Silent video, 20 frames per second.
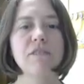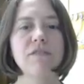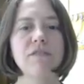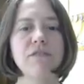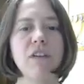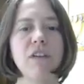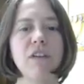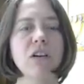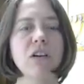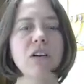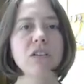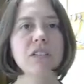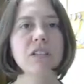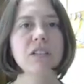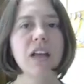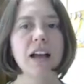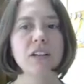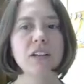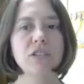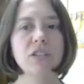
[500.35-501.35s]
falls
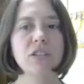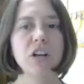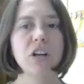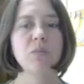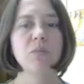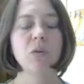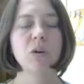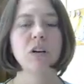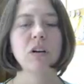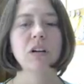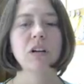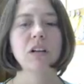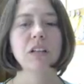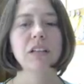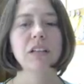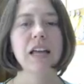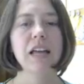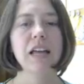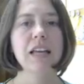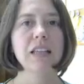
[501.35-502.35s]
actually are more
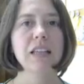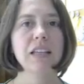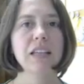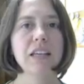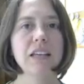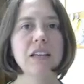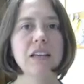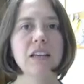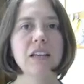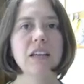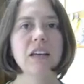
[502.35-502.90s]
likely,